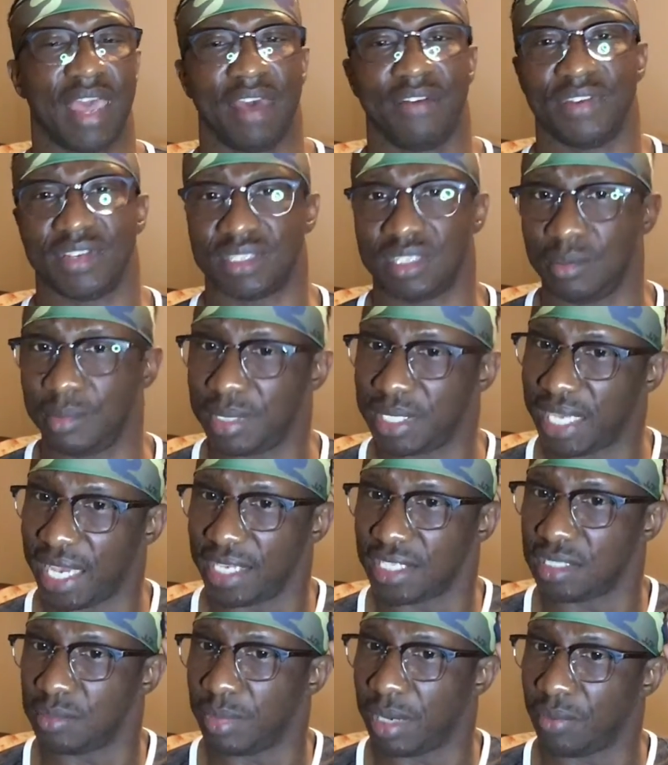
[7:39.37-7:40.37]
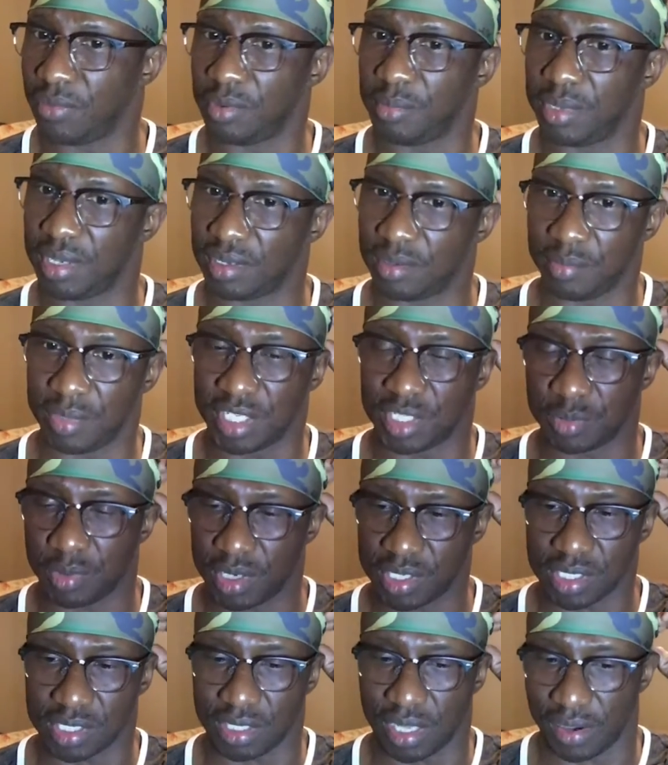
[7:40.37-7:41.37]
its limitations, but I want to be able to bench
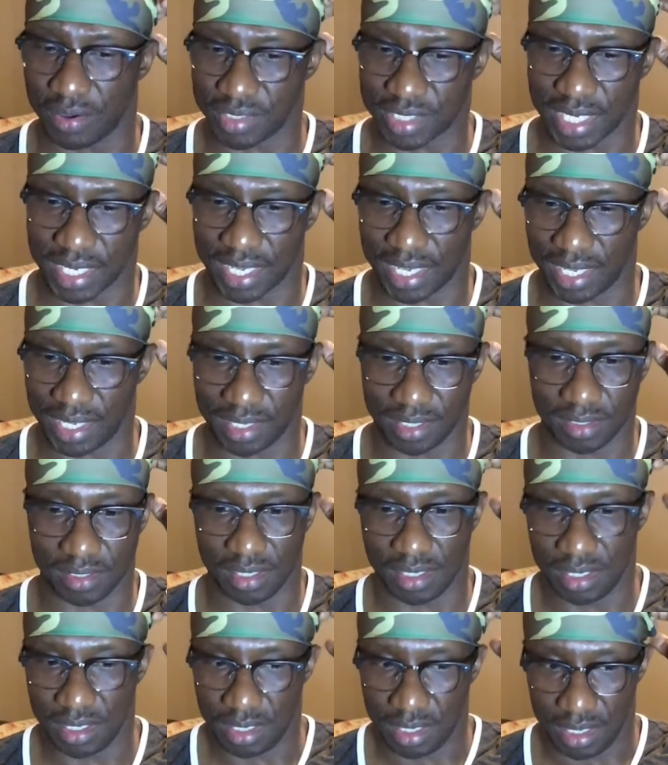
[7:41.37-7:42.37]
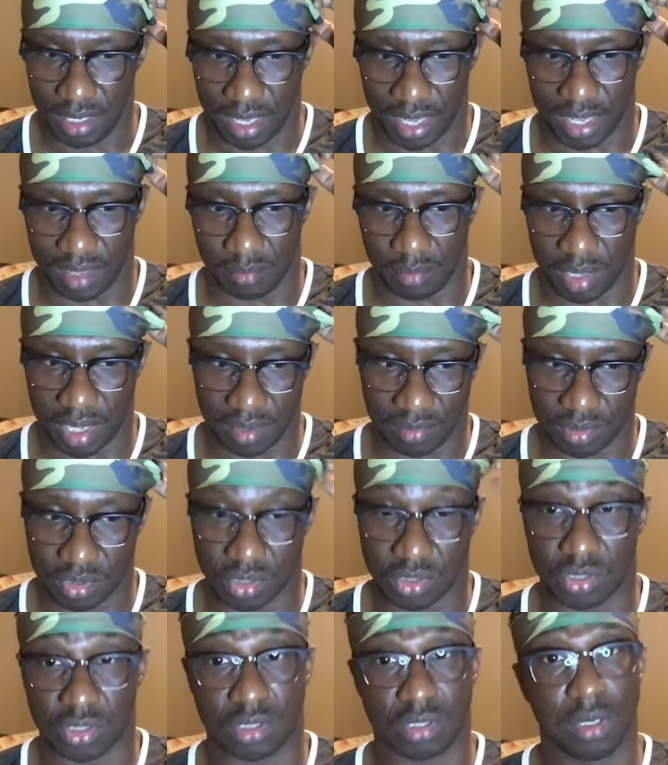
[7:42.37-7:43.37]
press as long as I can, and be able to
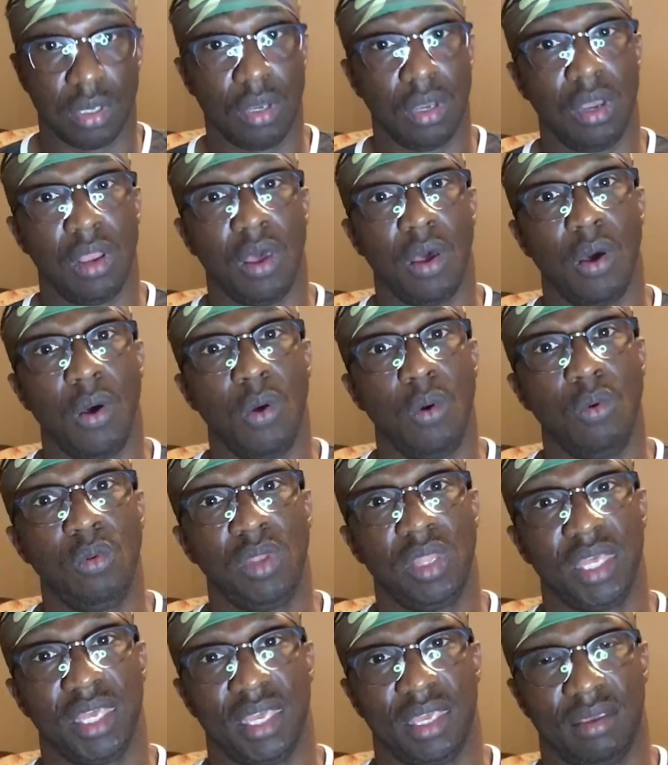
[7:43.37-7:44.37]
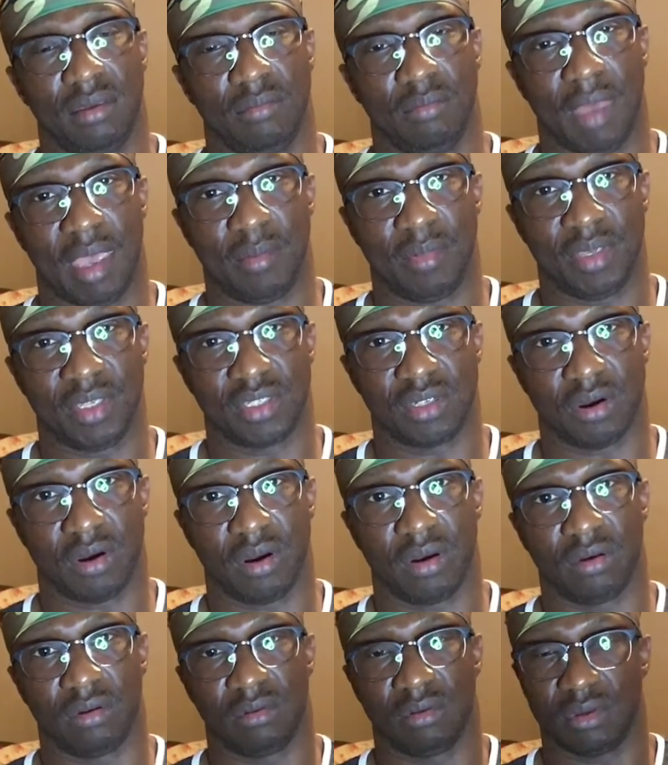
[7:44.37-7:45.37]
slowly maybe
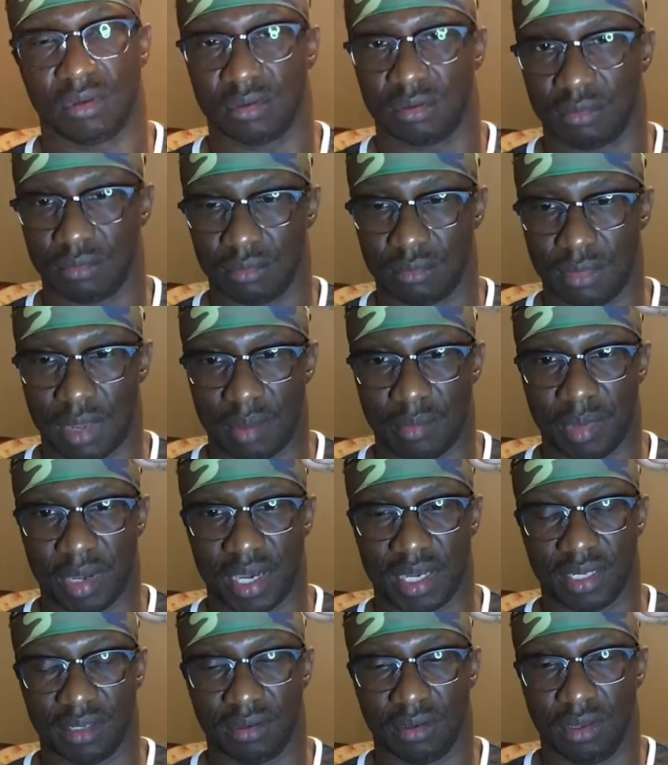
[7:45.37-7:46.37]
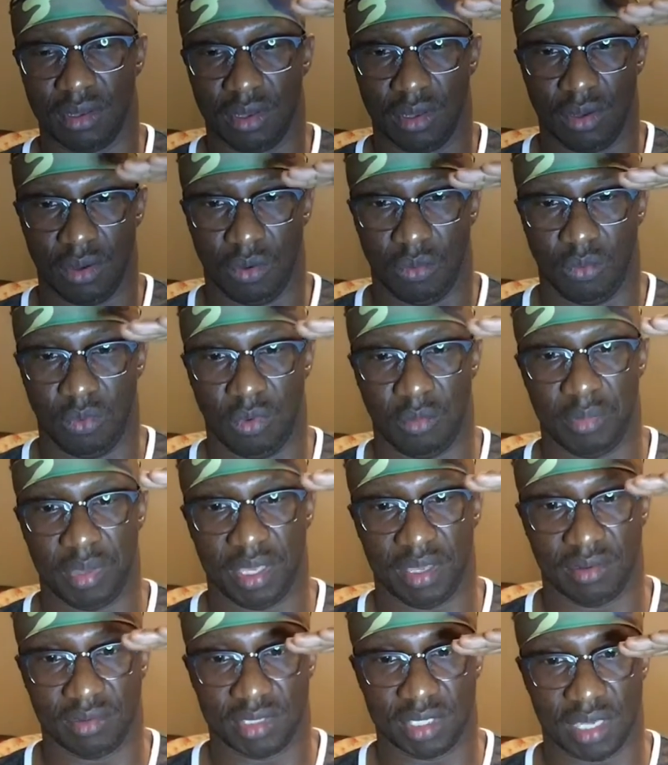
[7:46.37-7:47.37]
start. My body won't be
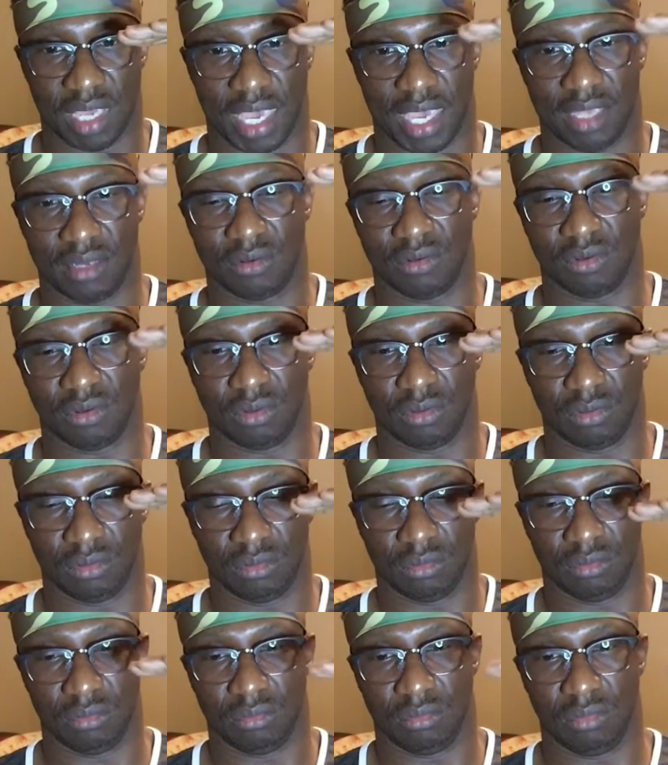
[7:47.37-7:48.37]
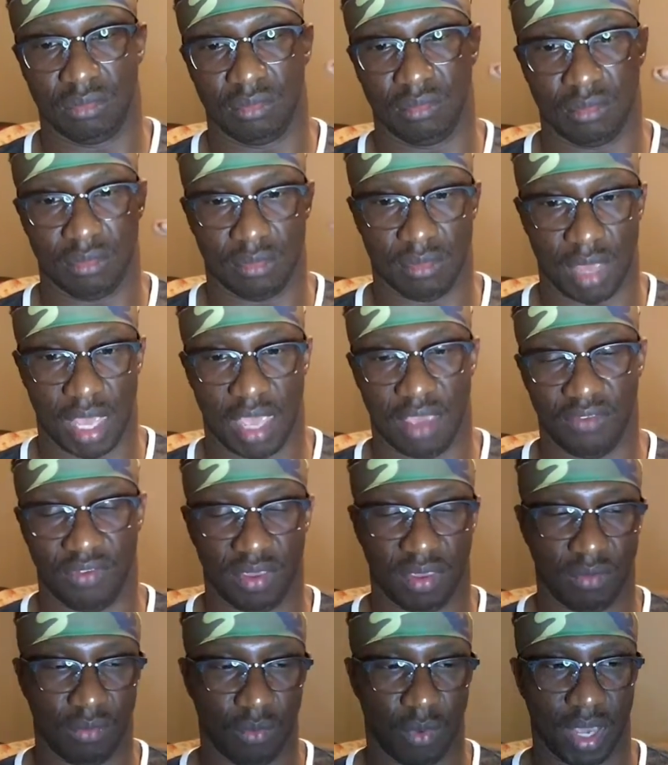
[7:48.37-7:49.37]
able to handle
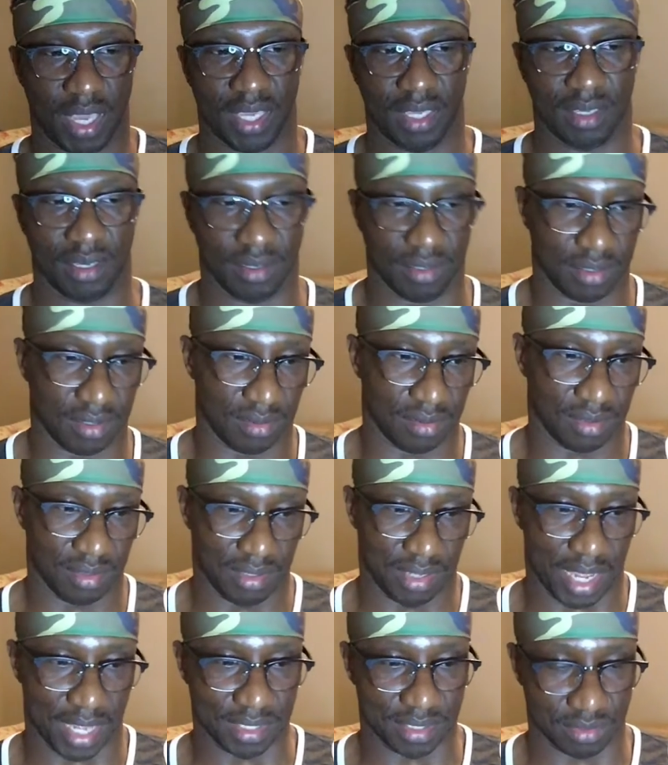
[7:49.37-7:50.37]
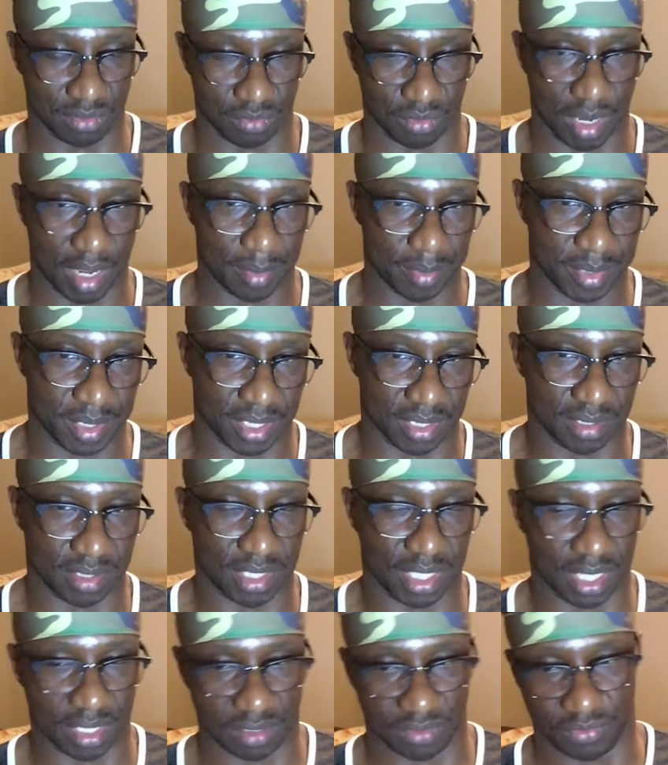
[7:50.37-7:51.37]
heavy weight and lots of reps and
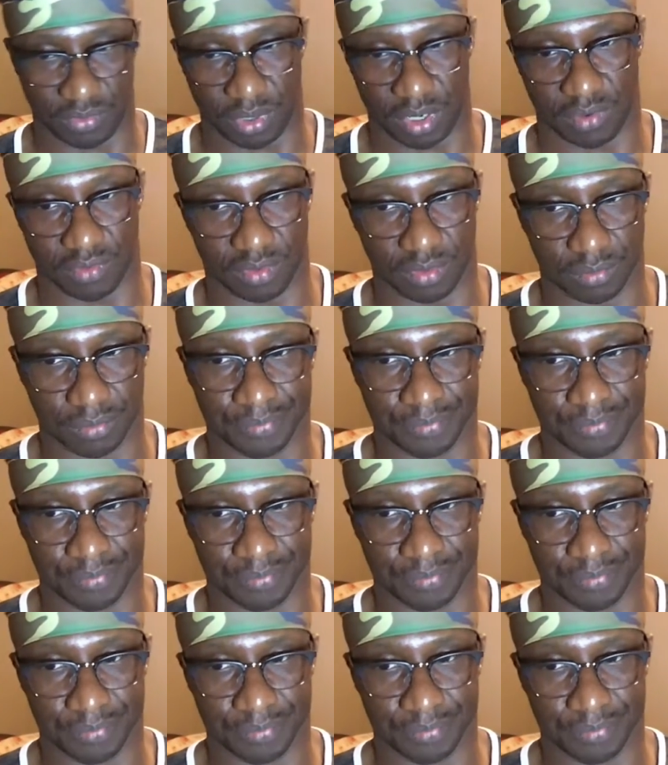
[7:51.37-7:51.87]
sets forever.